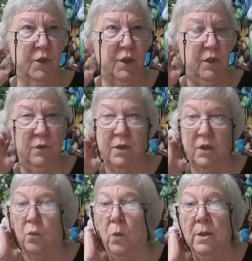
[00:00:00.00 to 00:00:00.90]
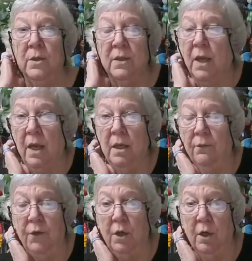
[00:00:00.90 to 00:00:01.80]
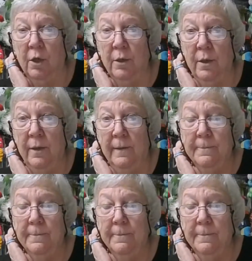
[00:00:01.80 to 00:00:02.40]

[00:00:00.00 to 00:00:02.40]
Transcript: She uses one skein of yarn,